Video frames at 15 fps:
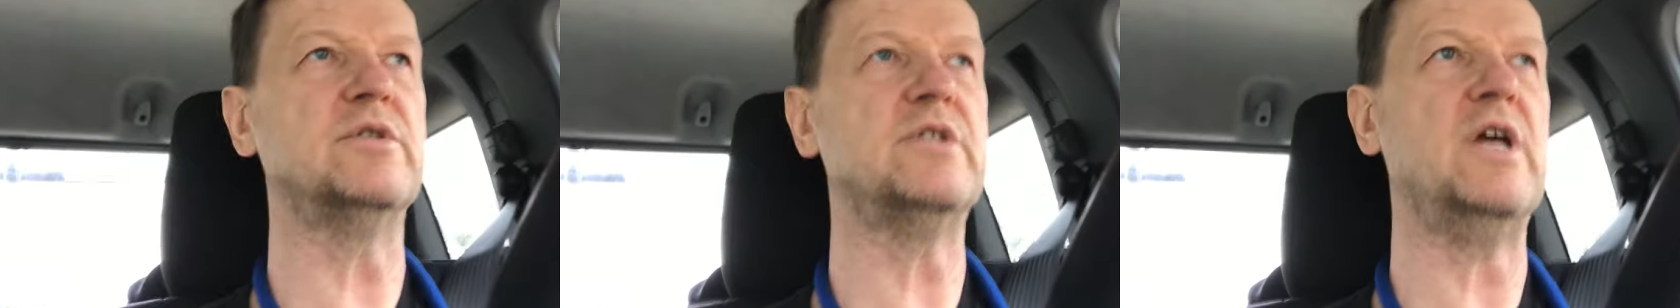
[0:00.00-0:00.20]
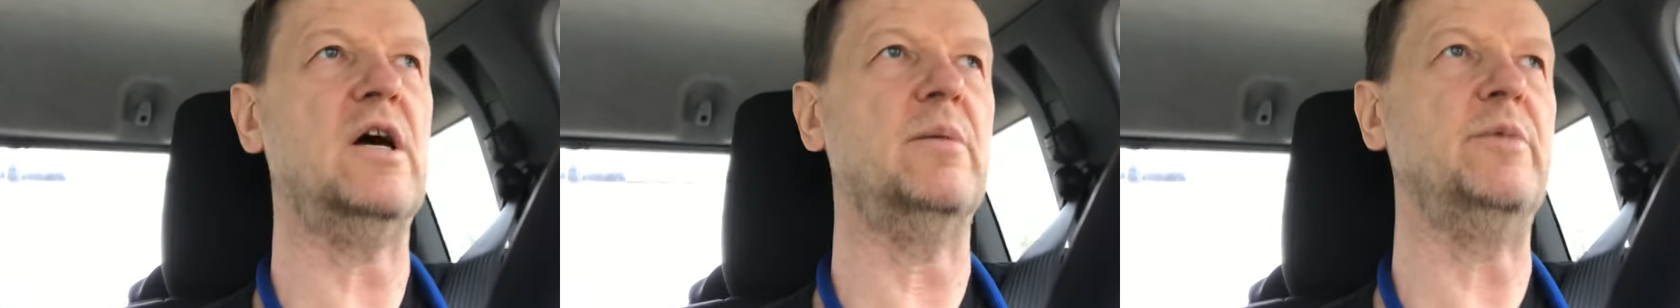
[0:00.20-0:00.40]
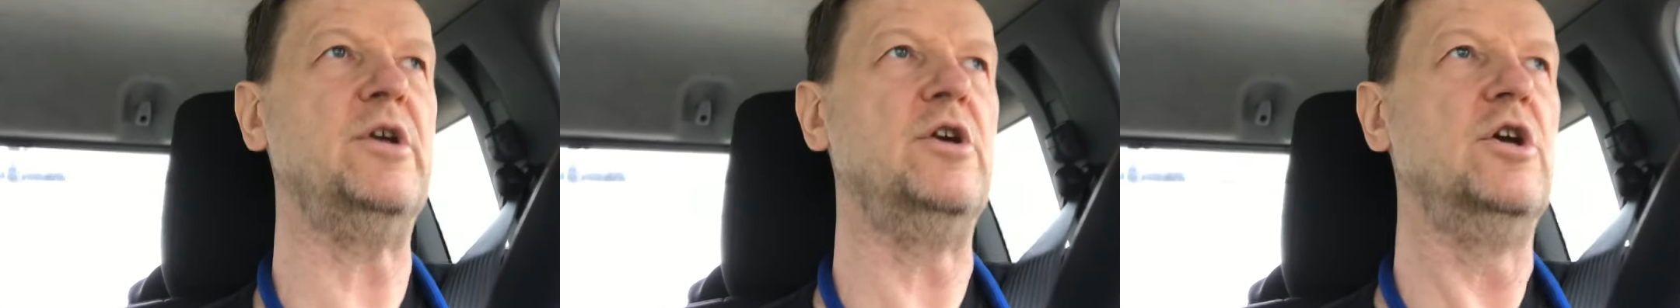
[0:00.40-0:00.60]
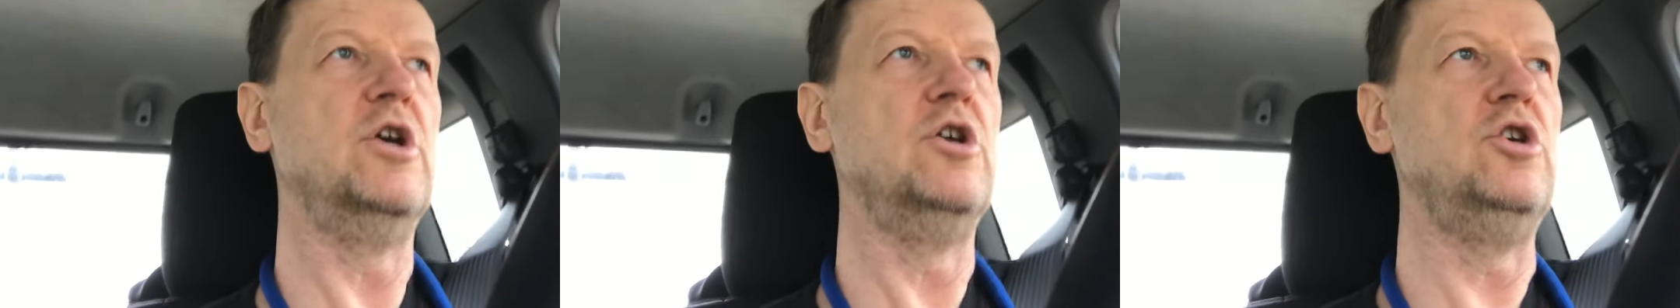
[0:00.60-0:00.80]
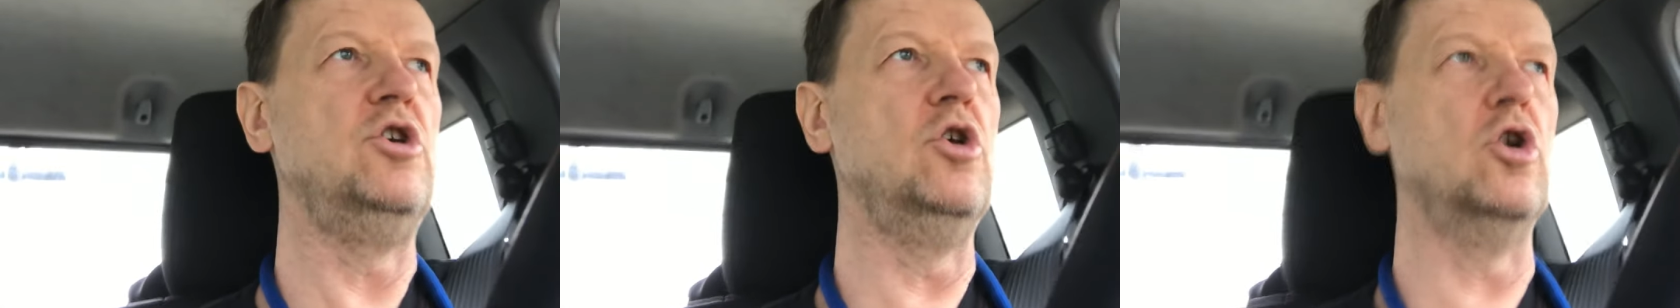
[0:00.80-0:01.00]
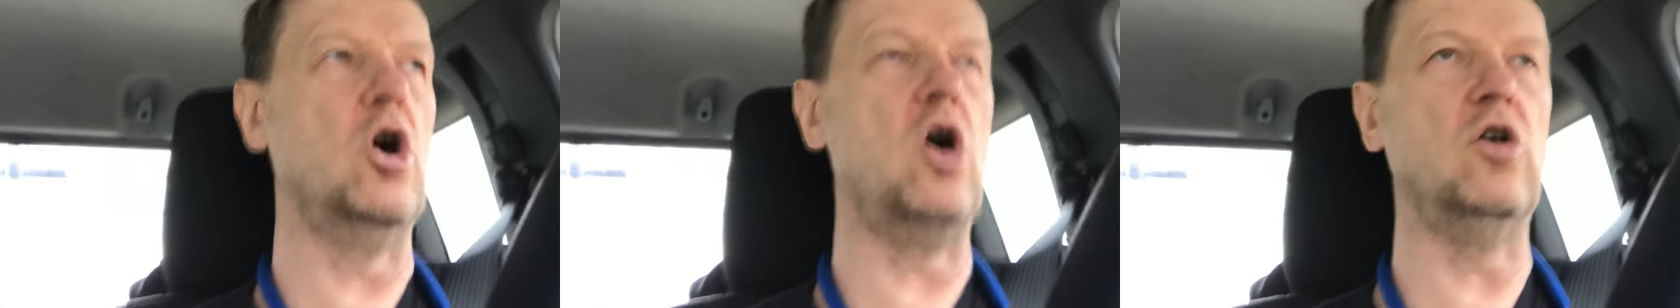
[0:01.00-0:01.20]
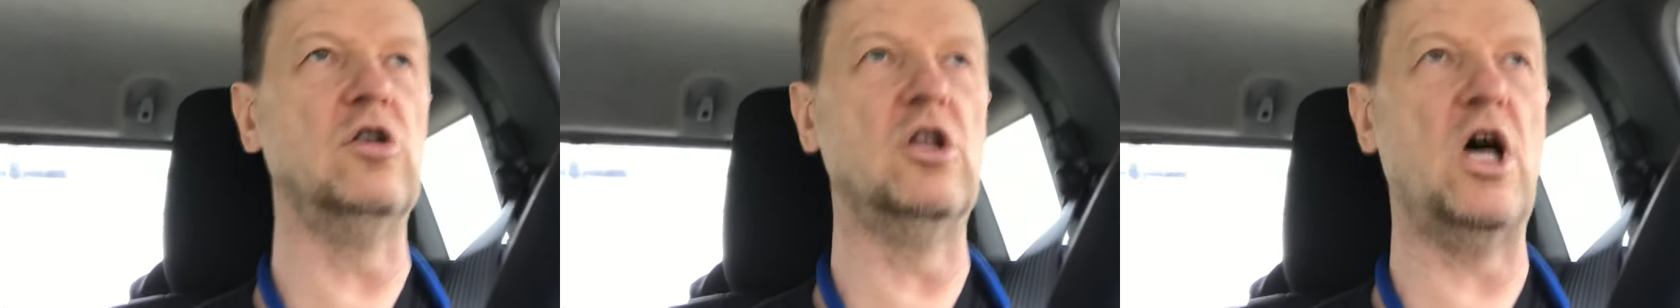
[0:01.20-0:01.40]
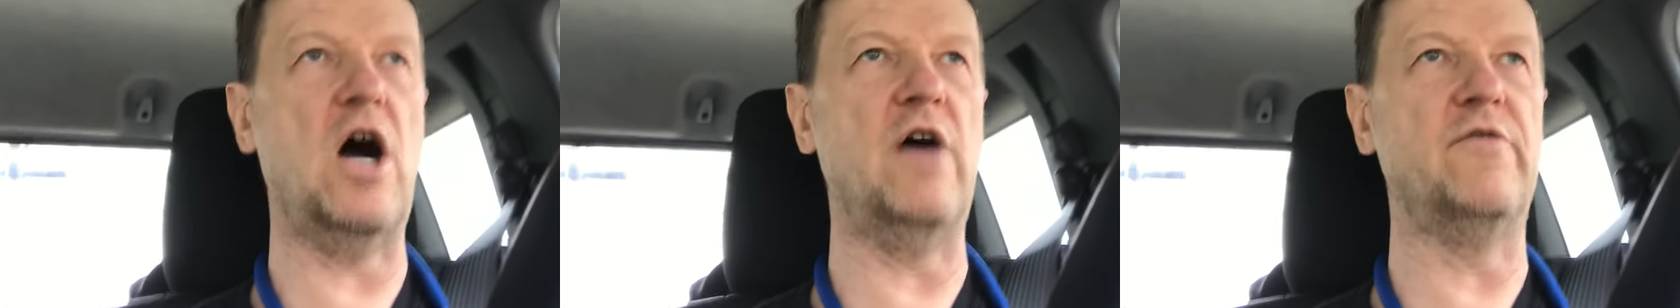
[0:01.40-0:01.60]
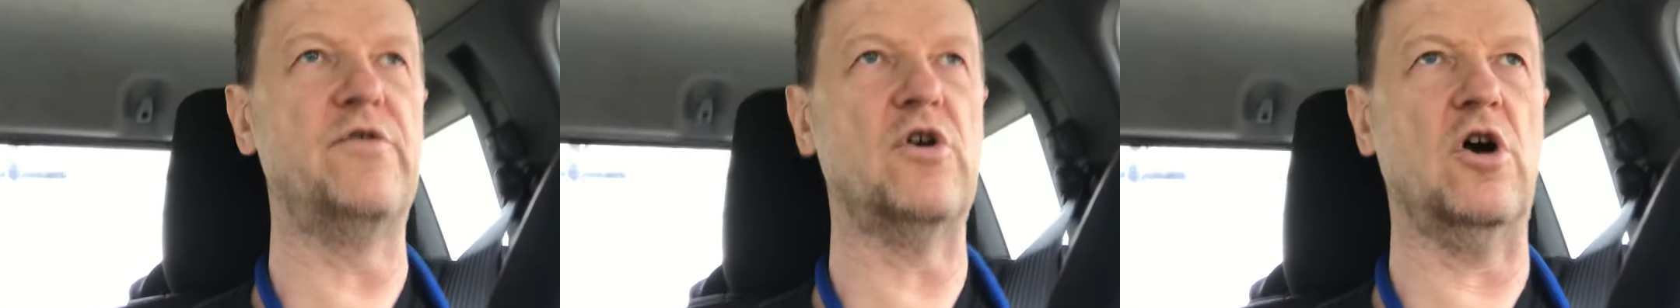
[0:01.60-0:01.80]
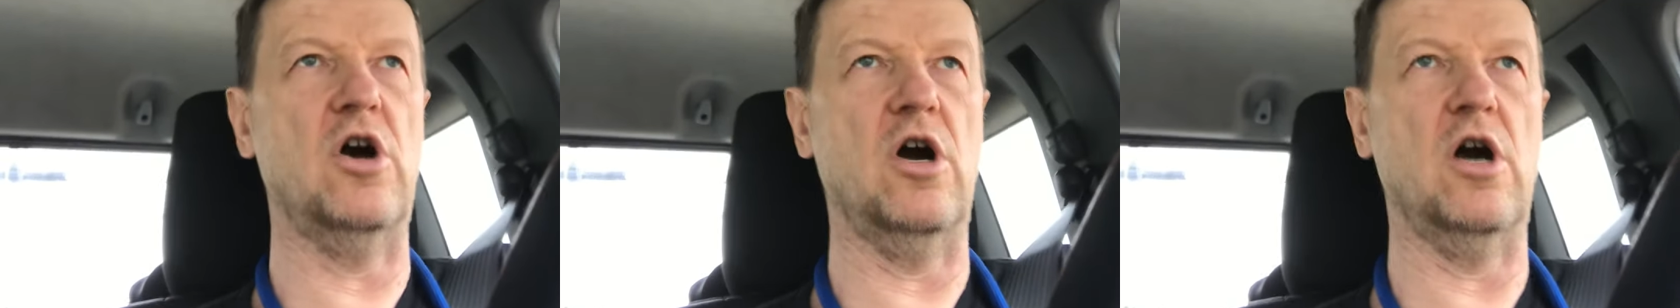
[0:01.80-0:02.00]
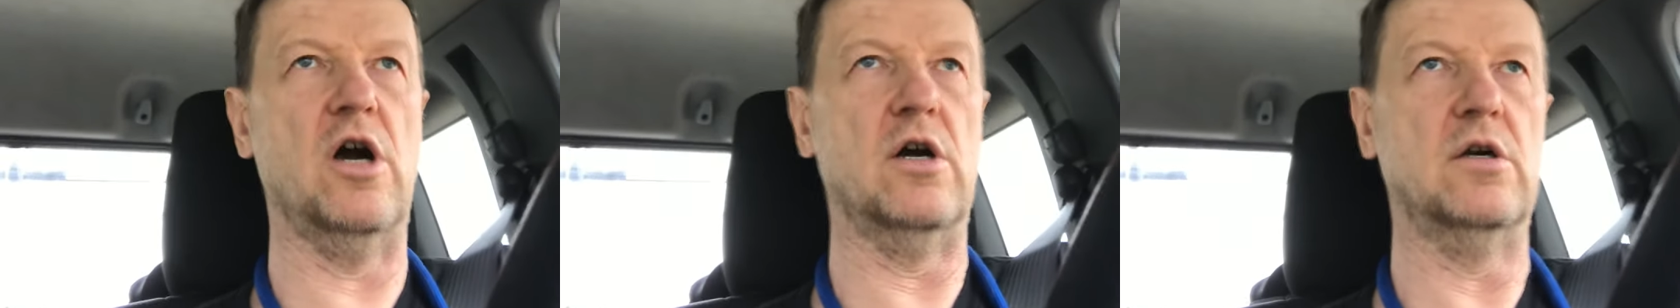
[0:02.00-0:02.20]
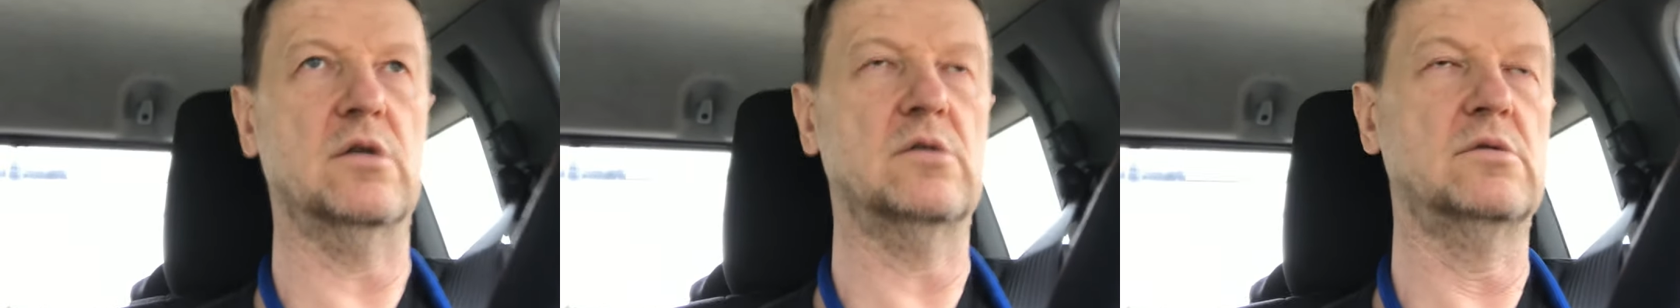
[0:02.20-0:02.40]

tell me, you don't love her.